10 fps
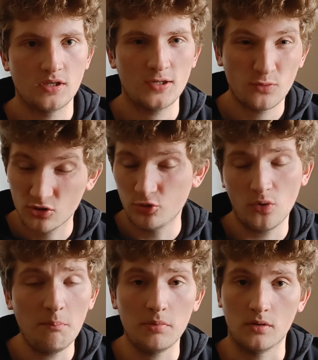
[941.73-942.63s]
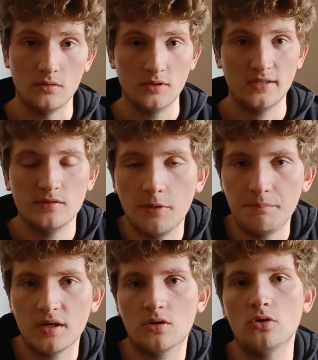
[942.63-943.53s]
It will crumble and not
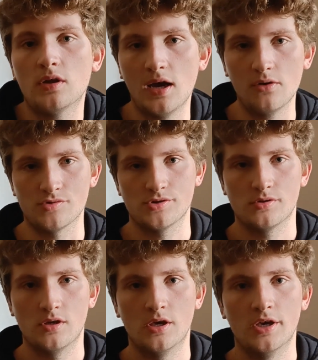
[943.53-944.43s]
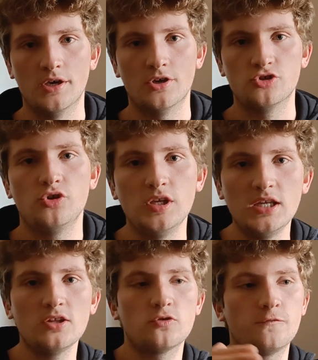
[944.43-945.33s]
be a good house. So you
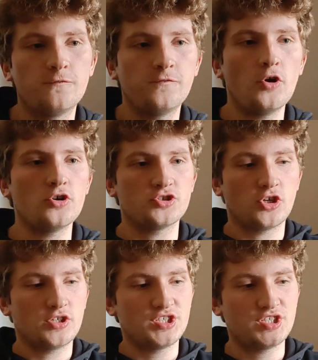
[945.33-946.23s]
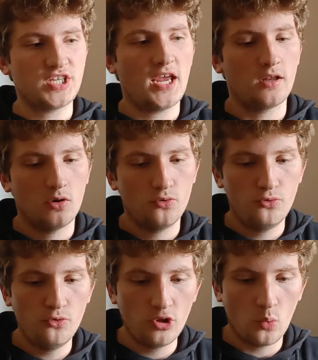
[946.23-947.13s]
need to first understand
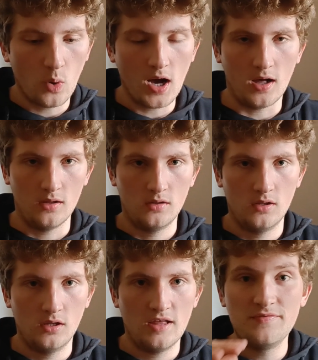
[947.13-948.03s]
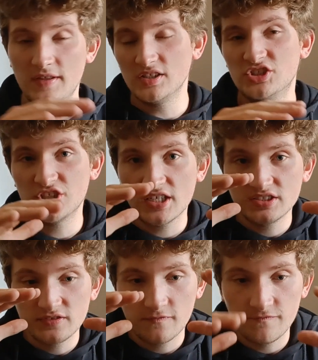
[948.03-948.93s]
who you are and then
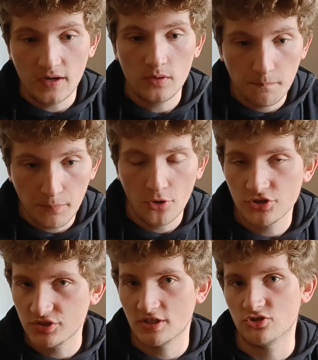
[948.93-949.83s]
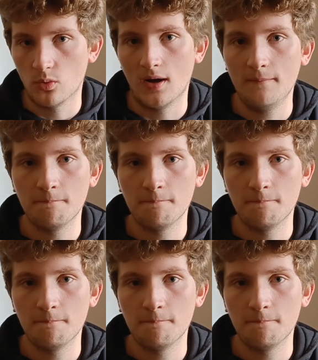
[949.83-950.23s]
change the very person that you are.